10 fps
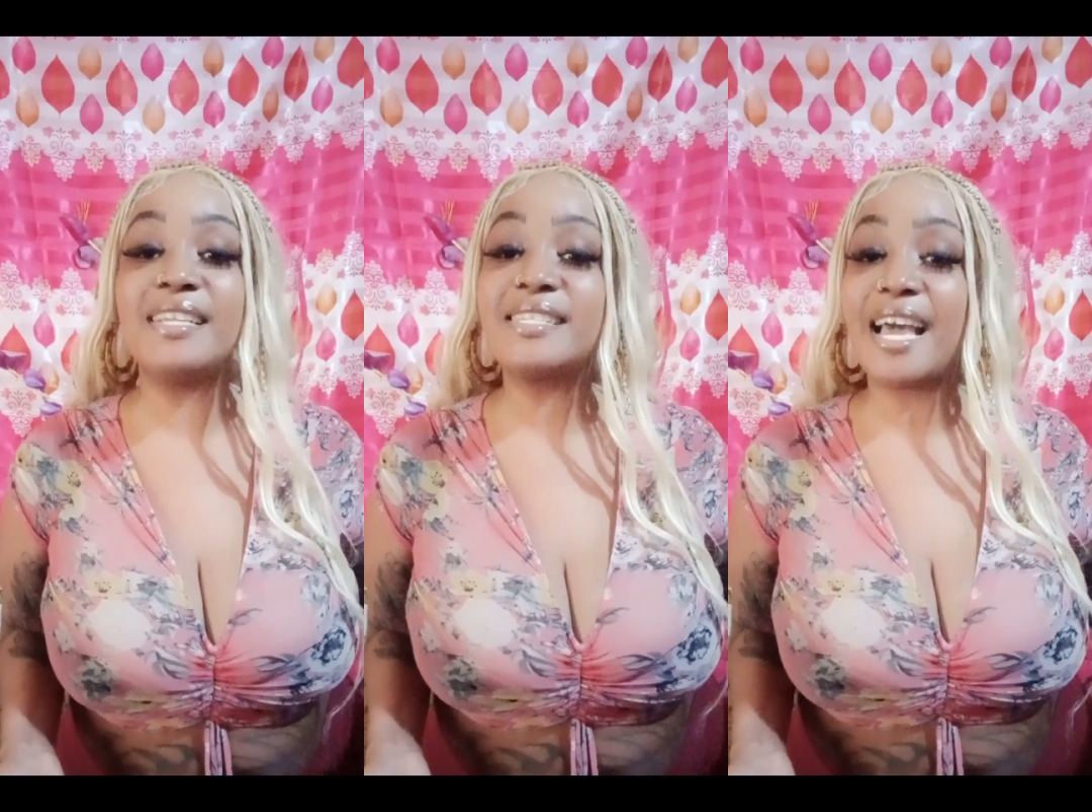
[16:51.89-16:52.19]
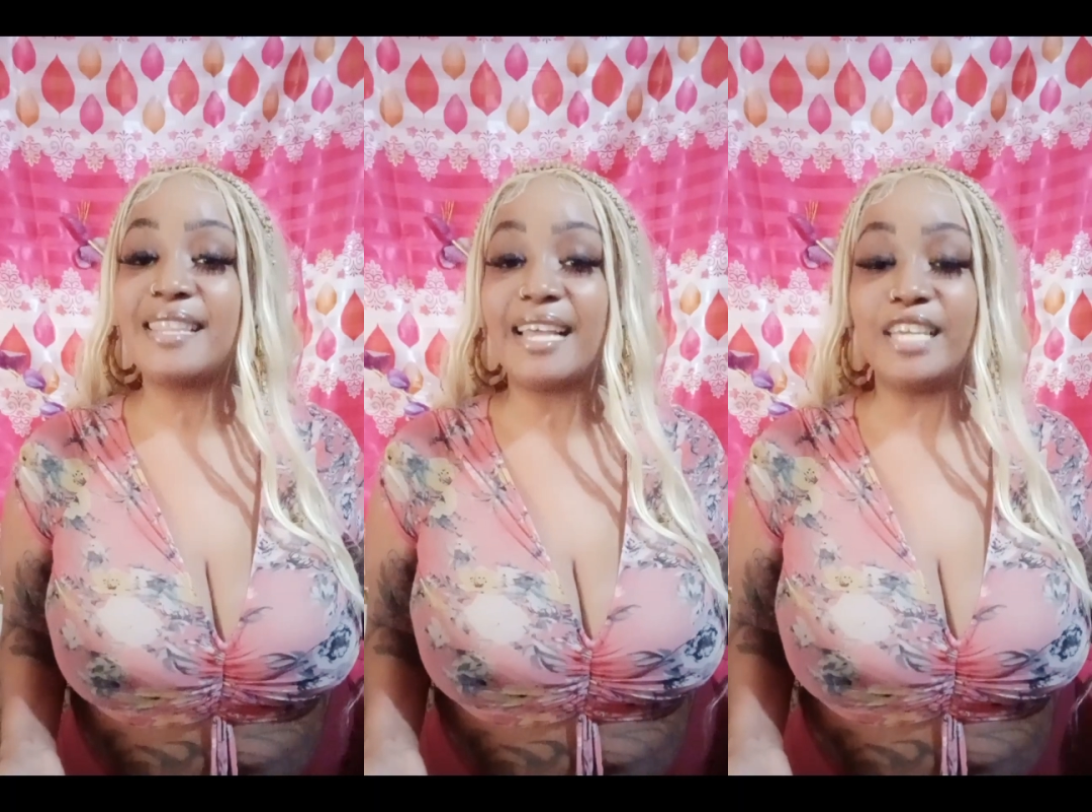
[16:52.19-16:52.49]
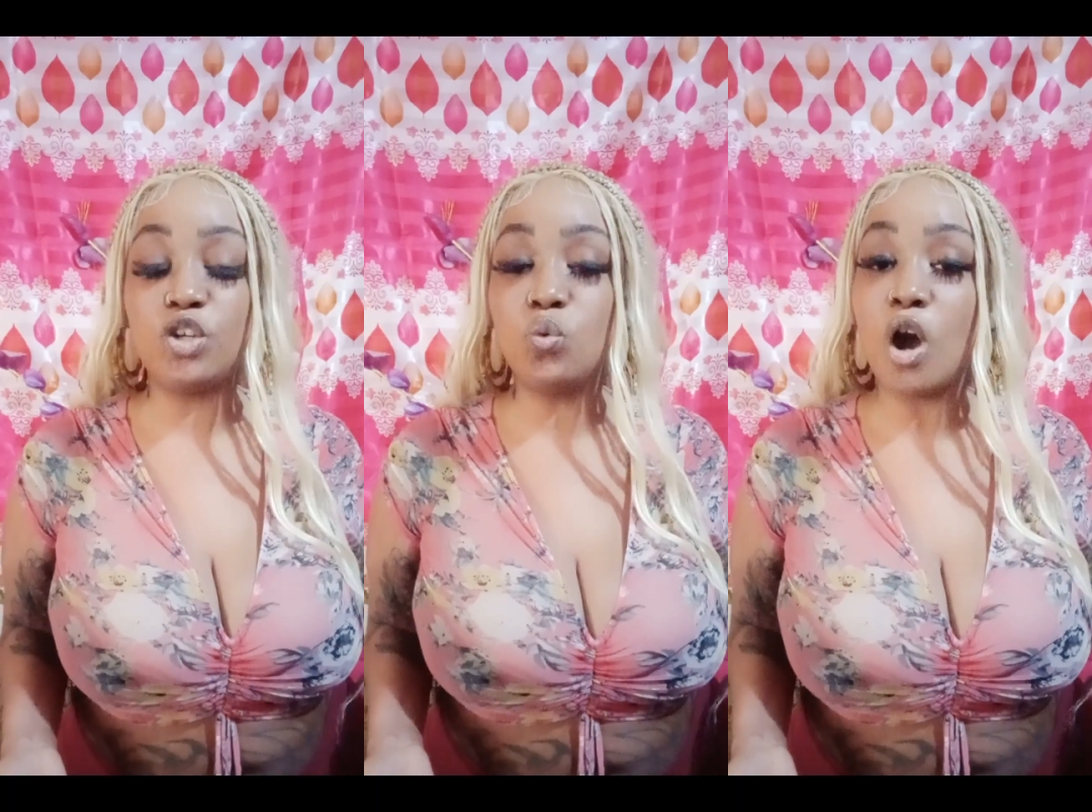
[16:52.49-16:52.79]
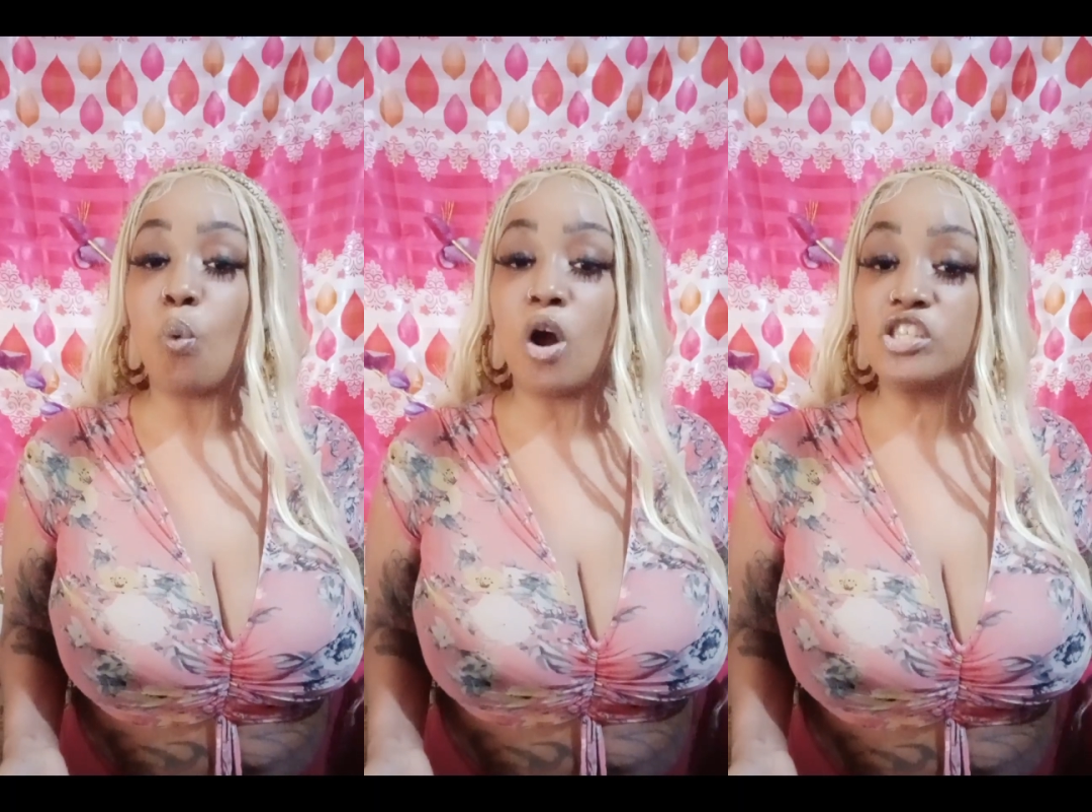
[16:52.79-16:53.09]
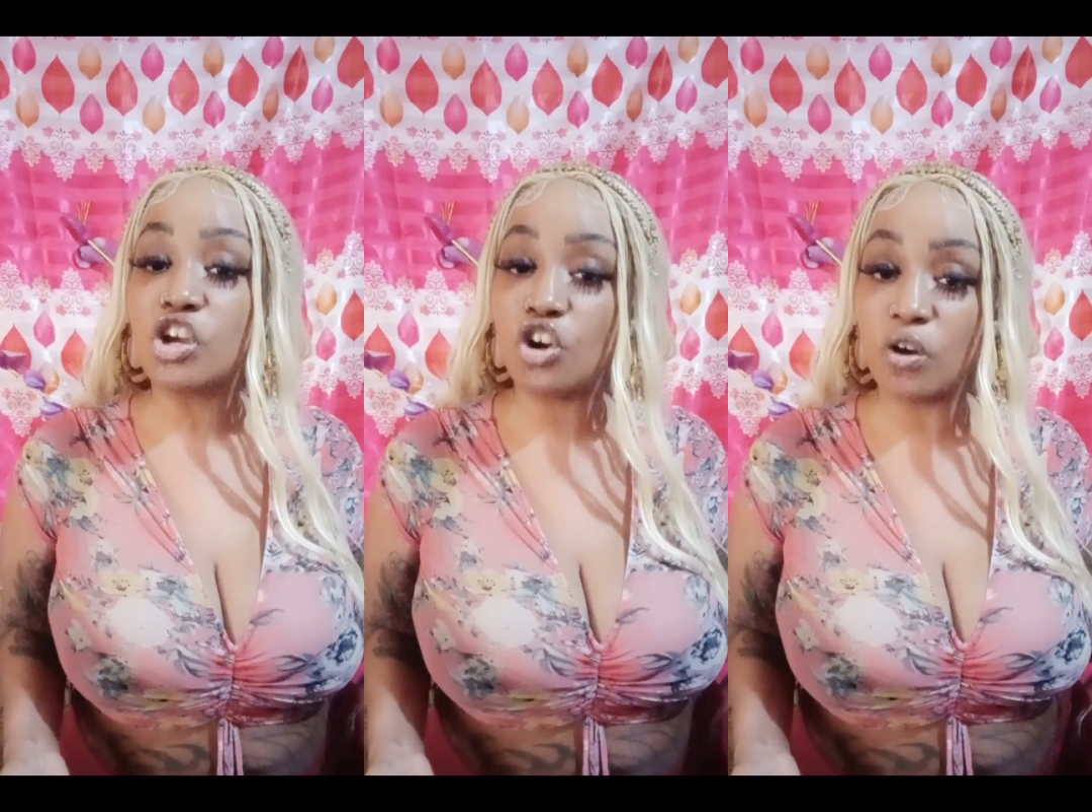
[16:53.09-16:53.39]
decide that they do not want
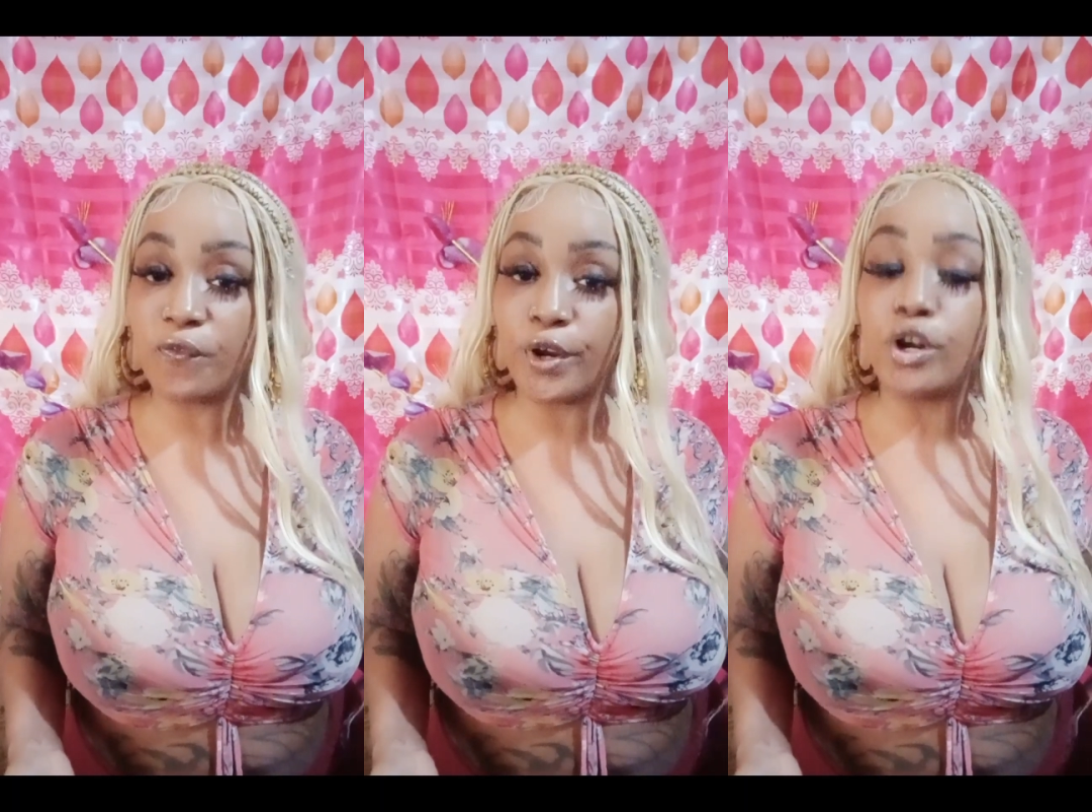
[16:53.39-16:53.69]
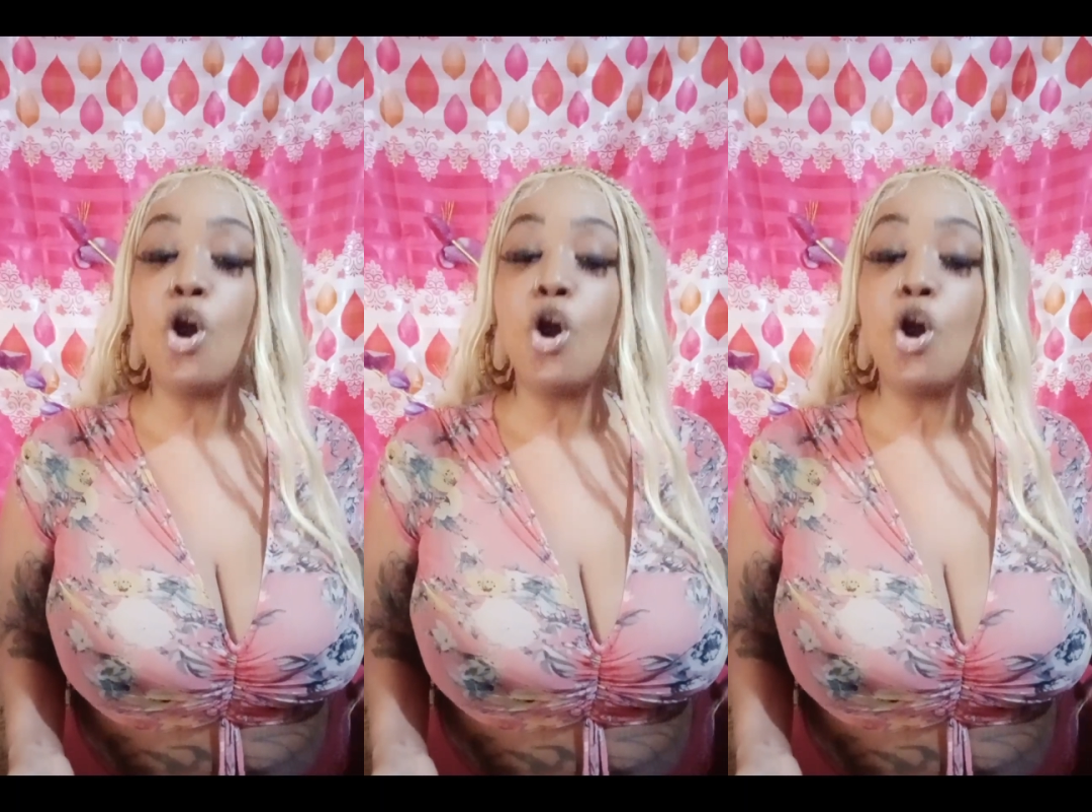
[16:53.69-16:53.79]
a girlfriend,